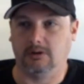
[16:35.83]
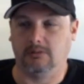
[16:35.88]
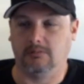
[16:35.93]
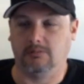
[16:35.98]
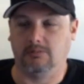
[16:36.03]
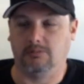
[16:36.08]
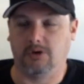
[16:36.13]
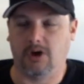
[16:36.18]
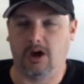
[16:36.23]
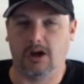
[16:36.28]

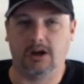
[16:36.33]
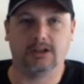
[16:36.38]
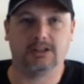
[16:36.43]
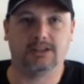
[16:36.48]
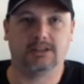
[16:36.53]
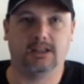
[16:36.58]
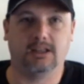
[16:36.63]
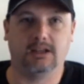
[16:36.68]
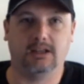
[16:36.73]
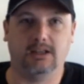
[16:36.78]

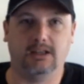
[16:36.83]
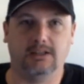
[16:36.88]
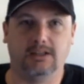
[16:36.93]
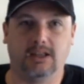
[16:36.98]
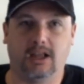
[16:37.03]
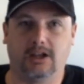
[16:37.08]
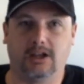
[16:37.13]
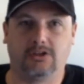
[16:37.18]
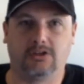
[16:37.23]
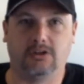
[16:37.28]
products that he's
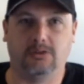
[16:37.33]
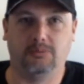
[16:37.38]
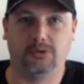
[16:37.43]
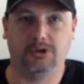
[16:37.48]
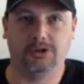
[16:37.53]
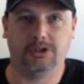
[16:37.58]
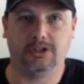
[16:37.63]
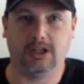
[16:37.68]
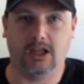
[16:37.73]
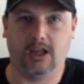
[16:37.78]
actually
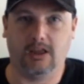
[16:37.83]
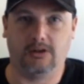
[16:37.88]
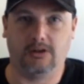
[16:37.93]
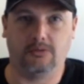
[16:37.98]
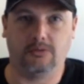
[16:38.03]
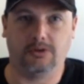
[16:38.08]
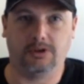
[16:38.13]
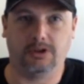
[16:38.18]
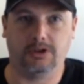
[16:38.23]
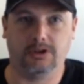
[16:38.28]
put together
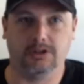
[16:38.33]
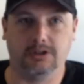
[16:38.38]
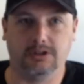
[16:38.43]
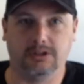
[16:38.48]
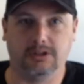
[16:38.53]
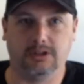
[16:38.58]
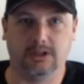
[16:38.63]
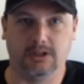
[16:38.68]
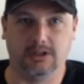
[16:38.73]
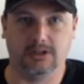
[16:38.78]
with
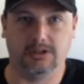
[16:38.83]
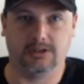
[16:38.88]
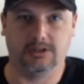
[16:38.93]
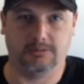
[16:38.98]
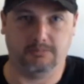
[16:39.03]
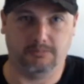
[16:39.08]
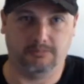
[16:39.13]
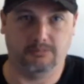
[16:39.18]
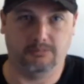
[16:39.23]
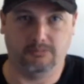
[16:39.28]

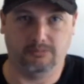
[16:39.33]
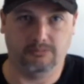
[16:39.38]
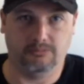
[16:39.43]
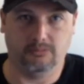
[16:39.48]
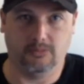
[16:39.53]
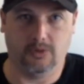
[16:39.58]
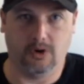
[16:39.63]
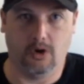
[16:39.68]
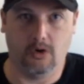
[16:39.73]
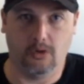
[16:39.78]
his
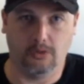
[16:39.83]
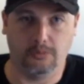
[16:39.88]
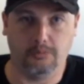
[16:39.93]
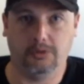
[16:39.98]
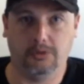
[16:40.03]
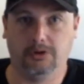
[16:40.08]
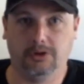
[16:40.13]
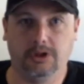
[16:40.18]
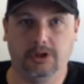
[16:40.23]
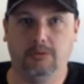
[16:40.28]
own
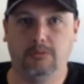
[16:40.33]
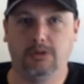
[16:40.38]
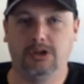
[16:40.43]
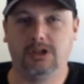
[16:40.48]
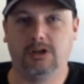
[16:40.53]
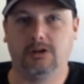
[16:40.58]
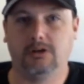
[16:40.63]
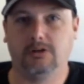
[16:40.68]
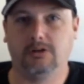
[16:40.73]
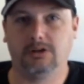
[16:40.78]
building
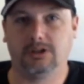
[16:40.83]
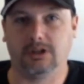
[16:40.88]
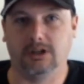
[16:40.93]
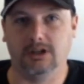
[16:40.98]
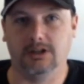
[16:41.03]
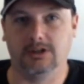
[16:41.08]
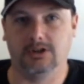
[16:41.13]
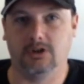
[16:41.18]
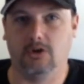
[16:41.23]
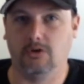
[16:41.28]
materials and
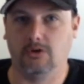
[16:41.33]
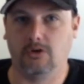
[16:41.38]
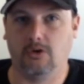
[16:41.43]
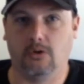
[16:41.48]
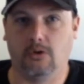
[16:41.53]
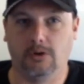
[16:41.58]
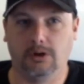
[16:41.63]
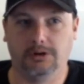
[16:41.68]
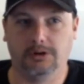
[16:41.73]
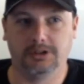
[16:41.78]
his own
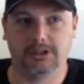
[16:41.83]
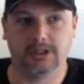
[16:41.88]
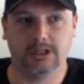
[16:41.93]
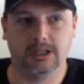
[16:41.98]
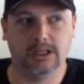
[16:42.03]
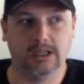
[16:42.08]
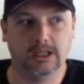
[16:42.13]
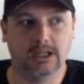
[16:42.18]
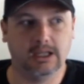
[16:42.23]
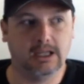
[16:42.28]
coils.
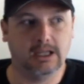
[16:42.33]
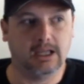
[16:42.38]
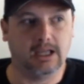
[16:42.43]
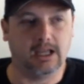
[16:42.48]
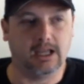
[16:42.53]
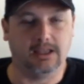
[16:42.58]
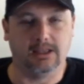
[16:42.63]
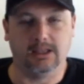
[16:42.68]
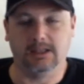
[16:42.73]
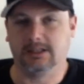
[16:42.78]

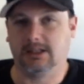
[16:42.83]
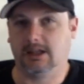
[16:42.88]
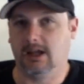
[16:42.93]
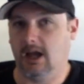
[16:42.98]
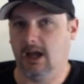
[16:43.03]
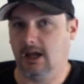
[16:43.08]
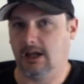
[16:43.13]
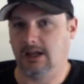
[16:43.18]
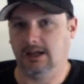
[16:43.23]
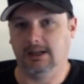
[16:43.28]
And this
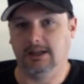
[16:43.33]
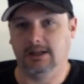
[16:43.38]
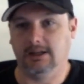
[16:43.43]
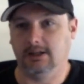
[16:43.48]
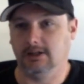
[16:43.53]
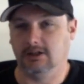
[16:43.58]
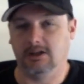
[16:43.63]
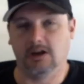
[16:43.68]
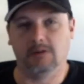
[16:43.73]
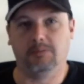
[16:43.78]
guy
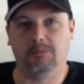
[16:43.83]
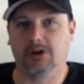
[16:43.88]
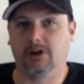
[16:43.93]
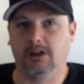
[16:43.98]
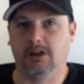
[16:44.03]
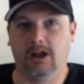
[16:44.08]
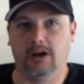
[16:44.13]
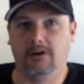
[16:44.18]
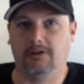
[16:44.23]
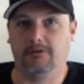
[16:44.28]
can dump a
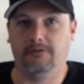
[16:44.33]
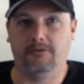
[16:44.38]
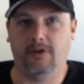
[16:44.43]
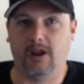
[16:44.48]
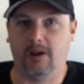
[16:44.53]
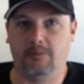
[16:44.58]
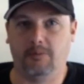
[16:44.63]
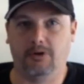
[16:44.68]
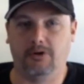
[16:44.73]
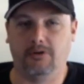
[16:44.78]
cloud of
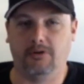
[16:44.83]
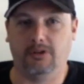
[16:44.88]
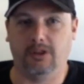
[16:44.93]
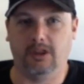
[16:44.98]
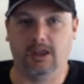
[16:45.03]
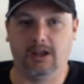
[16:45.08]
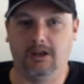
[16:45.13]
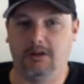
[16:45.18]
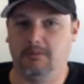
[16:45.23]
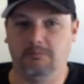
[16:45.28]
vapor
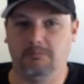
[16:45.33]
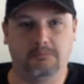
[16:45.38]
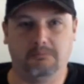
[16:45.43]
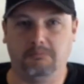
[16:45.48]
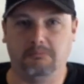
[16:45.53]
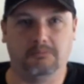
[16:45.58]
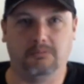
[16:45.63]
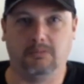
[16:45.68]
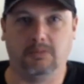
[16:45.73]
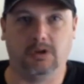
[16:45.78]
that,
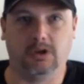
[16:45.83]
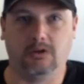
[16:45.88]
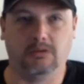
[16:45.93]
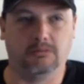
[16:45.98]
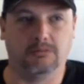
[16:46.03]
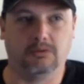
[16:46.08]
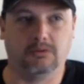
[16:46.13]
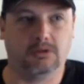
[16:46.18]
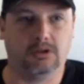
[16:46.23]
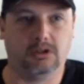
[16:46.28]
you
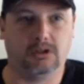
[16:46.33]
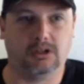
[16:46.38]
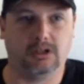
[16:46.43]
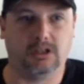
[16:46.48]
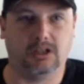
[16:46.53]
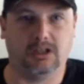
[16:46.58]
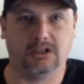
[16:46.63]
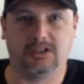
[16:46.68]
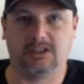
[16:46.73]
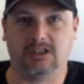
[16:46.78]
know,
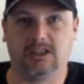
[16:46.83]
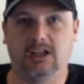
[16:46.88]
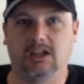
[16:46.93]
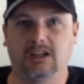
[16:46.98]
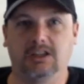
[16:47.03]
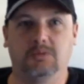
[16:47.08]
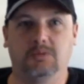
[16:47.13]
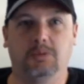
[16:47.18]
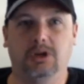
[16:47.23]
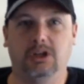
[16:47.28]
it's thick
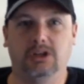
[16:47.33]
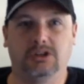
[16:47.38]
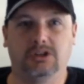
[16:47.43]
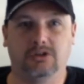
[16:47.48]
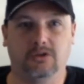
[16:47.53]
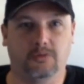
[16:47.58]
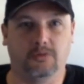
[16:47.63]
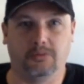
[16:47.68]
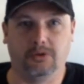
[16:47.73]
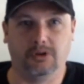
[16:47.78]
as pea
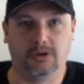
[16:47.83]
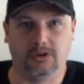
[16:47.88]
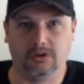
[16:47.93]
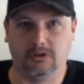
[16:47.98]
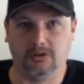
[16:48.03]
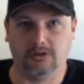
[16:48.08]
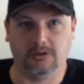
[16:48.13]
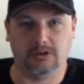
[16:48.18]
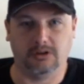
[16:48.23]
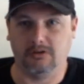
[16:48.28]
soup.
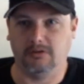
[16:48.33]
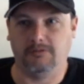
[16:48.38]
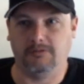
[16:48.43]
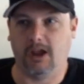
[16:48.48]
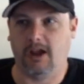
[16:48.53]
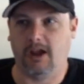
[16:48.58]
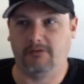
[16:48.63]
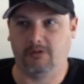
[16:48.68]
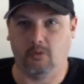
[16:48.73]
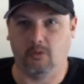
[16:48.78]
You
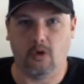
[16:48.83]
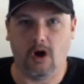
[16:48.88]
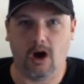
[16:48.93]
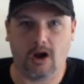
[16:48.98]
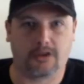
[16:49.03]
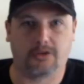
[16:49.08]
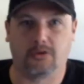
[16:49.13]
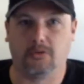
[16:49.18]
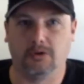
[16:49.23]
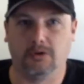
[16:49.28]
have to
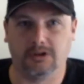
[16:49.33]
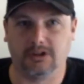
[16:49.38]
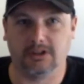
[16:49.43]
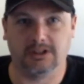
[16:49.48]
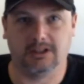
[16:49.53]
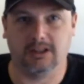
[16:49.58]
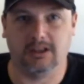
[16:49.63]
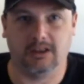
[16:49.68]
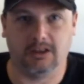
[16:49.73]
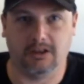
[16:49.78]
walk through it to
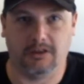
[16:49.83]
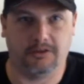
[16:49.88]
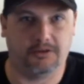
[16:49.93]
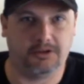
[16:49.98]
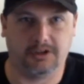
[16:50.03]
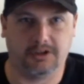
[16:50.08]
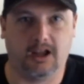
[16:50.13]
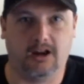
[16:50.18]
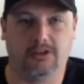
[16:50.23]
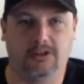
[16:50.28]
see the other
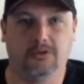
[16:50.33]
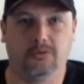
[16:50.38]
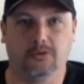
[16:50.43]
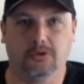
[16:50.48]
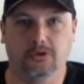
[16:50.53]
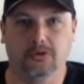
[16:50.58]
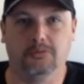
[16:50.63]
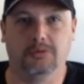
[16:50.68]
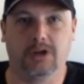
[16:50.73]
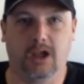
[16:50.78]
side of the
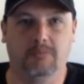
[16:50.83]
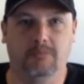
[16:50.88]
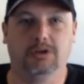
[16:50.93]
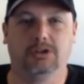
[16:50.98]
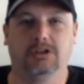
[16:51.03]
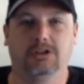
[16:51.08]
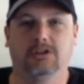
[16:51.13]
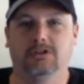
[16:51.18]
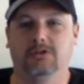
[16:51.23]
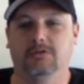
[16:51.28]
room type of
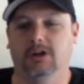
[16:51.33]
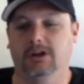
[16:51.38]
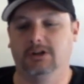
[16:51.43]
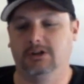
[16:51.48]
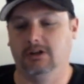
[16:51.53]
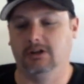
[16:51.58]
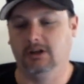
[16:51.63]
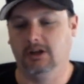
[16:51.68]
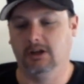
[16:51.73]
situation.